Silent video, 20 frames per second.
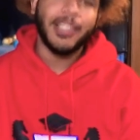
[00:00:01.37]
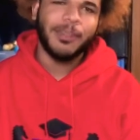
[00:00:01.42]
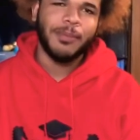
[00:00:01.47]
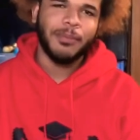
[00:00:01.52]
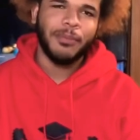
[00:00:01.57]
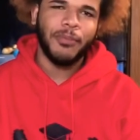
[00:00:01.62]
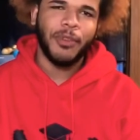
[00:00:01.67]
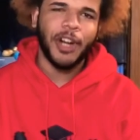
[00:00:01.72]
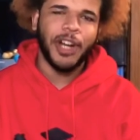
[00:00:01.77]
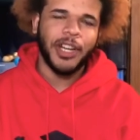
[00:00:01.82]

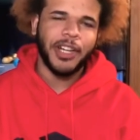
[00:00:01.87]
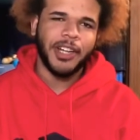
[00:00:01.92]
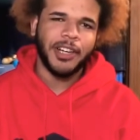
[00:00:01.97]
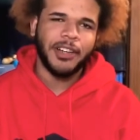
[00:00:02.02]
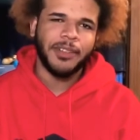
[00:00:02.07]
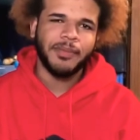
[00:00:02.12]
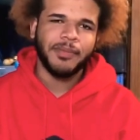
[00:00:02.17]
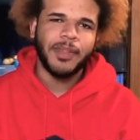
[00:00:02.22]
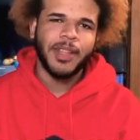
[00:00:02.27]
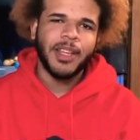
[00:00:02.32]
Ryan here.
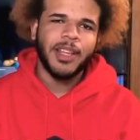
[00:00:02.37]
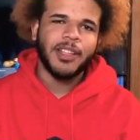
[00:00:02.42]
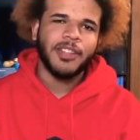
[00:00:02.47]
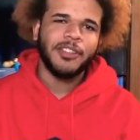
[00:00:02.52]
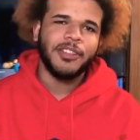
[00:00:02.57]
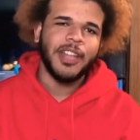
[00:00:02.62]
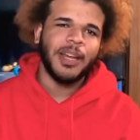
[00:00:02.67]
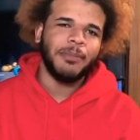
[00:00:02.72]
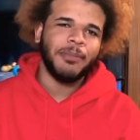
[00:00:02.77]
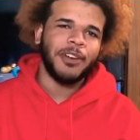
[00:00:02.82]
Today
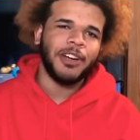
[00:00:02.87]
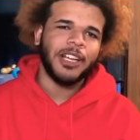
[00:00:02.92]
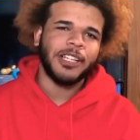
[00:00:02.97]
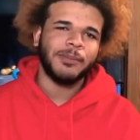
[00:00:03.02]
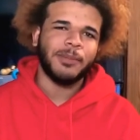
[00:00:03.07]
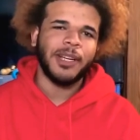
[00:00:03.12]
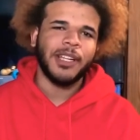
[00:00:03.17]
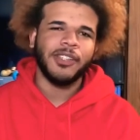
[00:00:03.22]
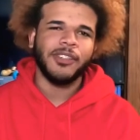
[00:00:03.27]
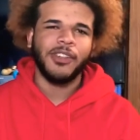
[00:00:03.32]
I'm going to
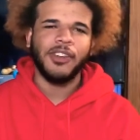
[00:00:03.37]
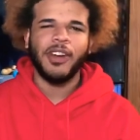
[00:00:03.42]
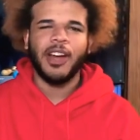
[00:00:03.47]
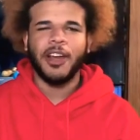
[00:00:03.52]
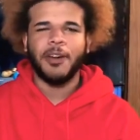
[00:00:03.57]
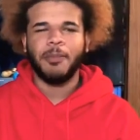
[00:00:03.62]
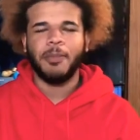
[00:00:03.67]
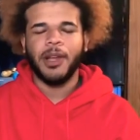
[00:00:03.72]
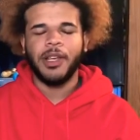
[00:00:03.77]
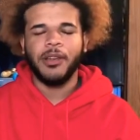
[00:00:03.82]
explain to you how to
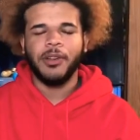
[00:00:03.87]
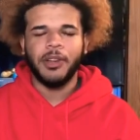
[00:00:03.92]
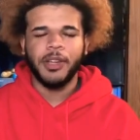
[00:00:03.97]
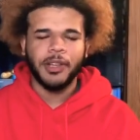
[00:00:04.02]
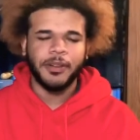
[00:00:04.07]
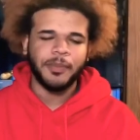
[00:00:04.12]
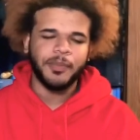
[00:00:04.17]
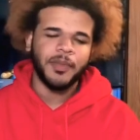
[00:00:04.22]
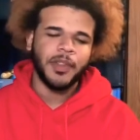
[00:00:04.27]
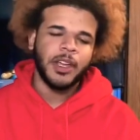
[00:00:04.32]
play Yu-Gi-Oh!
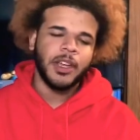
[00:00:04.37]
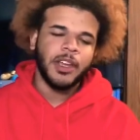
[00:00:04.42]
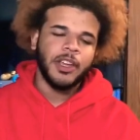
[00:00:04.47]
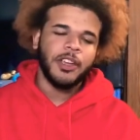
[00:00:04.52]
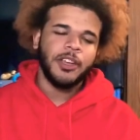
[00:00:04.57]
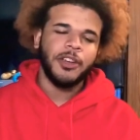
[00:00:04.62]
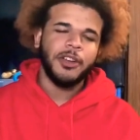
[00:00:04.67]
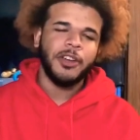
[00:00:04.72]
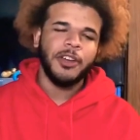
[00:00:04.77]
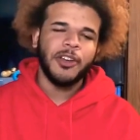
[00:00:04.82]

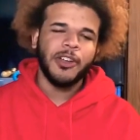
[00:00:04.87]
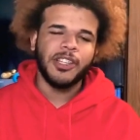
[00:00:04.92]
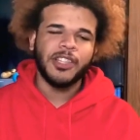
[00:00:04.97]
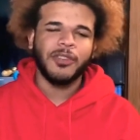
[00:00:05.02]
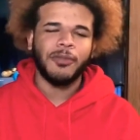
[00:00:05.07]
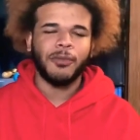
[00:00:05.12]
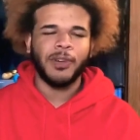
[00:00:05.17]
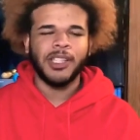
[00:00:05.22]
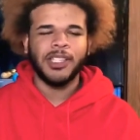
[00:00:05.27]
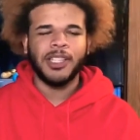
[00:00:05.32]
Yu-Gi-Oh!
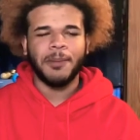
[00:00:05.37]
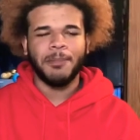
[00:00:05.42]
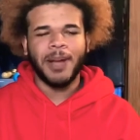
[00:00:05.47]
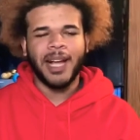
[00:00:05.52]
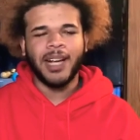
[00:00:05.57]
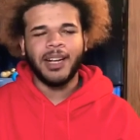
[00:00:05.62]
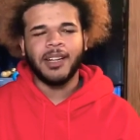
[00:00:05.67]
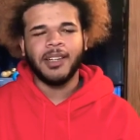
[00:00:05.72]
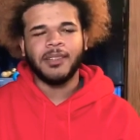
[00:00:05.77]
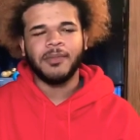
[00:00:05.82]
Was a
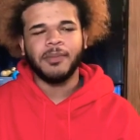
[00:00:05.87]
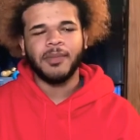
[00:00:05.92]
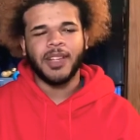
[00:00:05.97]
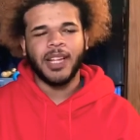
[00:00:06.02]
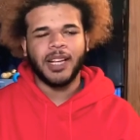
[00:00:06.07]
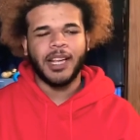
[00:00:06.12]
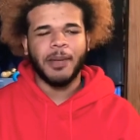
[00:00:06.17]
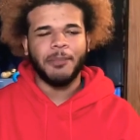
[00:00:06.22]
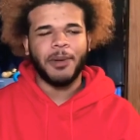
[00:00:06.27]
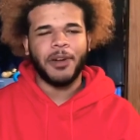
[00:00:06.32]
manga that
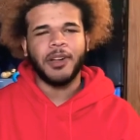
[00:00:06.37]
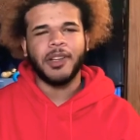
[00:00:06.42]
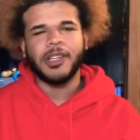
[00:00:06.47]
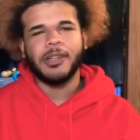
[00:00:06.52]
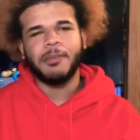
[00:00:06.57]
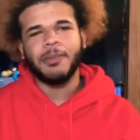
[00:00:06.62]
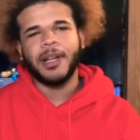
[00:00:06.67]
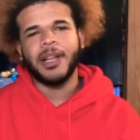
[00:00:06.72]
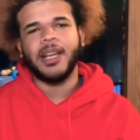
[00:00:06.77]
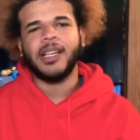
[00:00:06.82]
came out in Japan
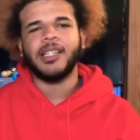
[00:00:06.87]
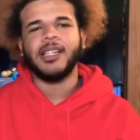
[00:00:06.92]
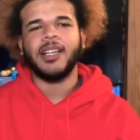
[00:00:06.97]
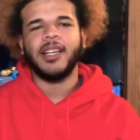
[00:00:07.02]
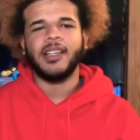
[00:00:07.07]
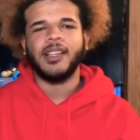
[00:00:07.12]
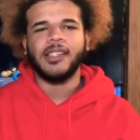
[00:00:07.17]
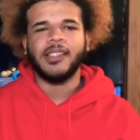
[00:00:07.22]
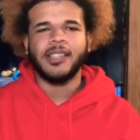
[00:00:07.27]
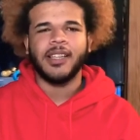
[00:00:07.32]
in
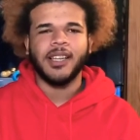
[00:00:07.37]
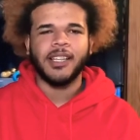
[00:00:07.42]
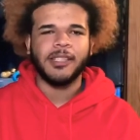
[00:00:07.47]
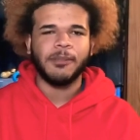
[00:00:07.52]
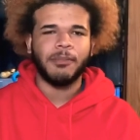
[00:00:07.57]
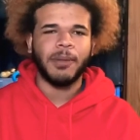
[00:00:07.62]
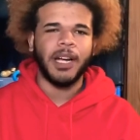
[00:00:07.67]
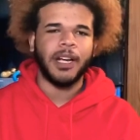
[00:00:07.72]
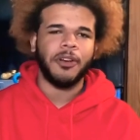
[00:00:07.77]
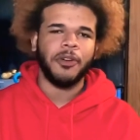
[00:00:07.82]
1996
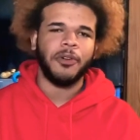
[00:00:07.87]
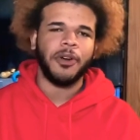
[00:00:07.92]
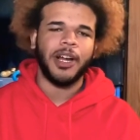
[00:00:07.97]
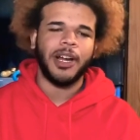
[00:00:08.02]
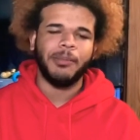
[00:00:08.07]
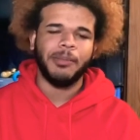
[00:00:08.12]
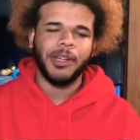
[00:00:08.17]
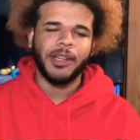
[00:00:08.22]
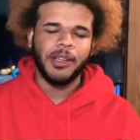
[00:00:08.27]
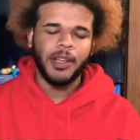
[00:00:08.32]
by
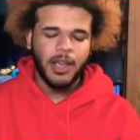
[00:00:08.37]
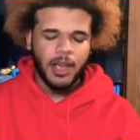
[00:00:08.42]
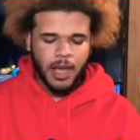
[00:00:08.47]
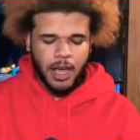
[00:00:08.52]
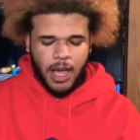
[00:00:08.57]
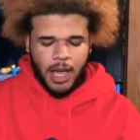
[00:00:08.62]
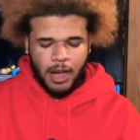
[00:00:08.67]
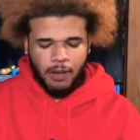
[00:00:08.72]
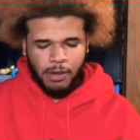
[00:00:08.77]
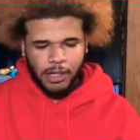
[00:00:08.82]
Konami.
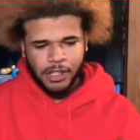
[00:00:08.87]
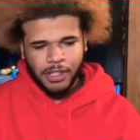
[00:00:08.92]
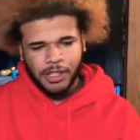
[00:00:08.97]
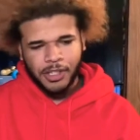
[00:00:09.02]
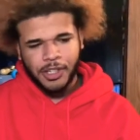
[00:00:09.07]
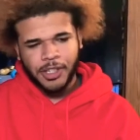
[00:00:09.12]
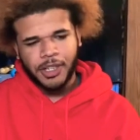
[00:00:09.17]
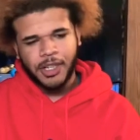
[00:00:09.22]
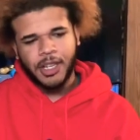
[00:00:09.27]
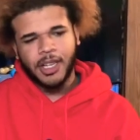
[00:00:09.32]
It was
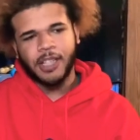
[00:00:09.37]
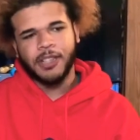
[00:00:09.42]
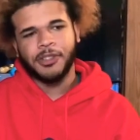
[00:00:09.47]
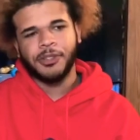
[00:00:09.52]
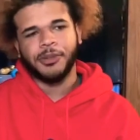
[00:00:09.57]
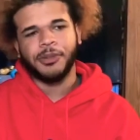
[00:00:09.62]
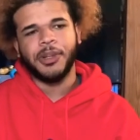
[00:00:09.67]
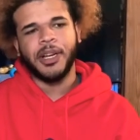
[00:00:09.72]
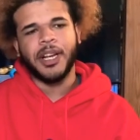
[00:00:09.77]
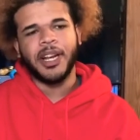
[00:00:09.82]
turned into
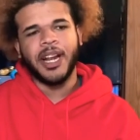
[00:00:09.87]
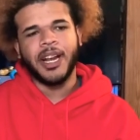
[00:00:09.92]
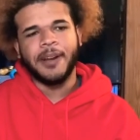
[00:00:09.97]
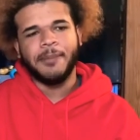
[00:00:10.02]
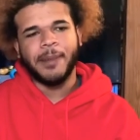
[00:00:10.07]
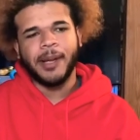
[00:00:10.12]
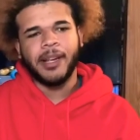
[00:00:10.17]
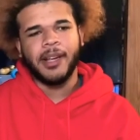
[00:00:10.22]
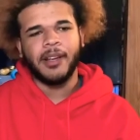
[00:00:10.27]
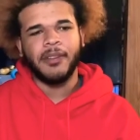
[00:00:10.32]
an
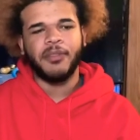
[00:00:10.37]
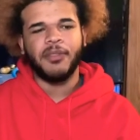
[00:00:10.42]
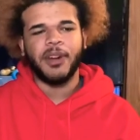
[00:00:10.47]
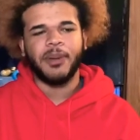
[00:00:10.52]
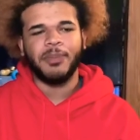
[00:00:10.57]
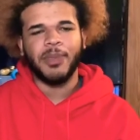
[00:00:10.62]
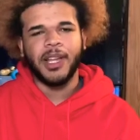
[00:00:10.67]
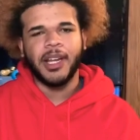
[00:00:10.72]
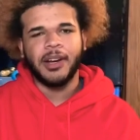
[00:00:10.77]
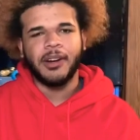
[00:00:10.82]
anime, and from
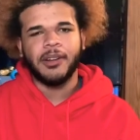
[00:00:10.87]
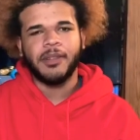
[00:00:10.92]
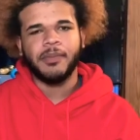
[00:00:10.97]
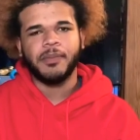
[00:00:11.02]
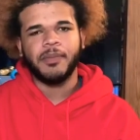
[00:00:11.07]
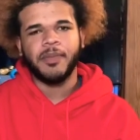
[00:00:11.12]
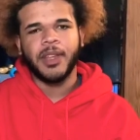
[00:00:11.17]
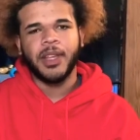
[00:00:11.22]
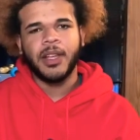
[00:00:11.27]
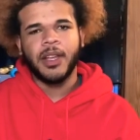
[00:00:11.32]
there
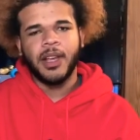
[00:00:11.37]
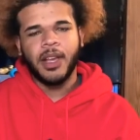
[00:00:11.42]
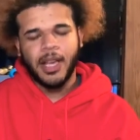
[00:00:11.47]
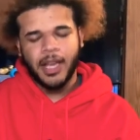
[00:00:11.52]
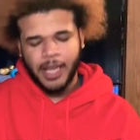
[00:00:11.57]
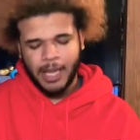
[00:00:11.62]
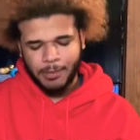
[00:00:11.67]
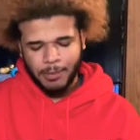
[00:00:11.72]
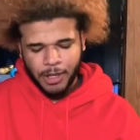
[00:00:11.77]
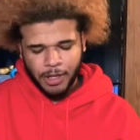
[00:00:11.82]
it
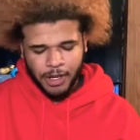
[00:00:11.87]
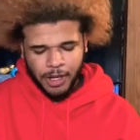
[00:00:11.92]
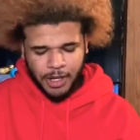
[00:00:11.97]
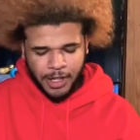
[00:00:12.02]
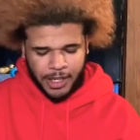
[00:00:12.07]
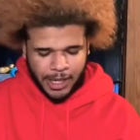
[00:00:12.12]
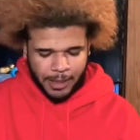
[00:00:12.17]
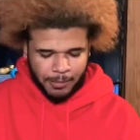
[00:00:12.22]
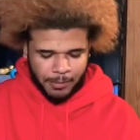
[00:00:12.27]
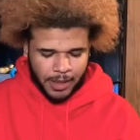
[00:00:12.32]
came the card
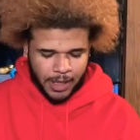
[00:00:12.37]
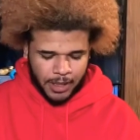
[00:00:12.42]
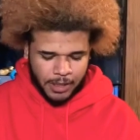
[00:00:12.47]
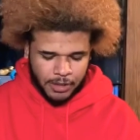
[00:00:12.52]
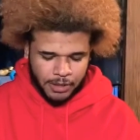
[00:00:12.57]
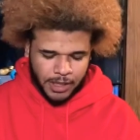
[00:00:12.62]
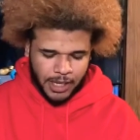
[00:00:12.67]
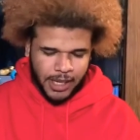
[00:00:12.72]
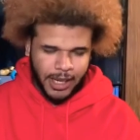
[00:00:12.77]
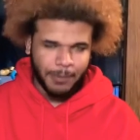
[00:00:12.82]
game. And
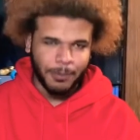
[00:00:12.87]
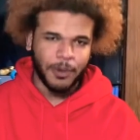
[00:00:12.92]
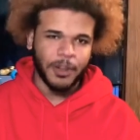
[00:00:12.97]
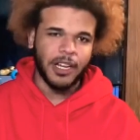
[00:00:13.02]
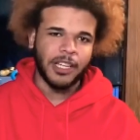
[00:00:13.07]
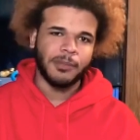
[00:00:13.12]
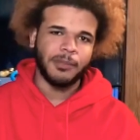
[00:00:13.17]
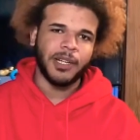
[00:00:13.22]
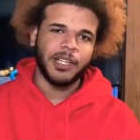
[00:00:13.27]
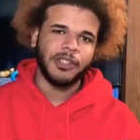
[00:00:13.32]
today I'm going to
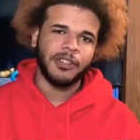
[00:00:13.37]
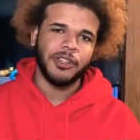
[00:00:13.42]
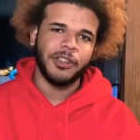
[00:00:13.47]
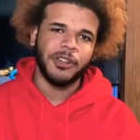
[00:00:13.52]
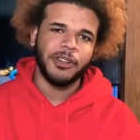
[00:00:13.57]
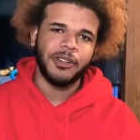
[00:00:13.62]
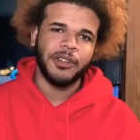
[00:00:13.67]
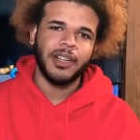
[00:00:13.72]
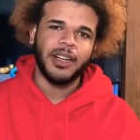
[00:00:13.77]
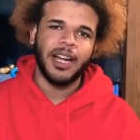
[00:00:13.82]
explain to you
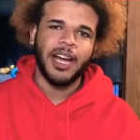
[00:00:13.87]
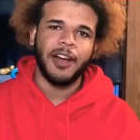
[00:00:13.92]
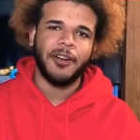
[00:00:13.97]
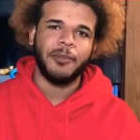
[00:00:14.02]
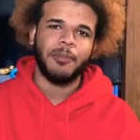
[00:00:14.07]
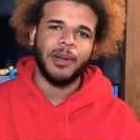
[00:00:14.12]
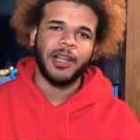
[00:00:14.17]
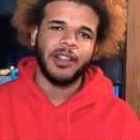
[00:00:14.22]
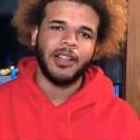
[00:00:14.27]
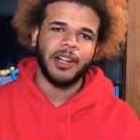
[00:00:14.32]
how to
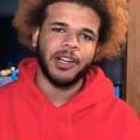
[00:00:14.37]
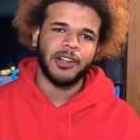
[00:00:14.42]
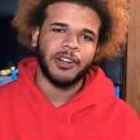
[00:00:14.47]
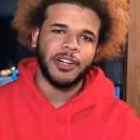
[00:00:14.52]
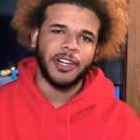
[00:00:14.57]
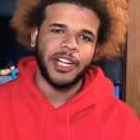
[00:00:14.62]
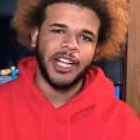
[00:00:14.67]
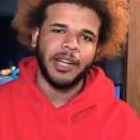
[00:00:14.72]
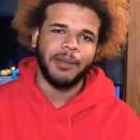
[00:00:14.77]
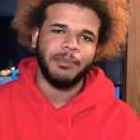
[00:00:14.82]
play that card game.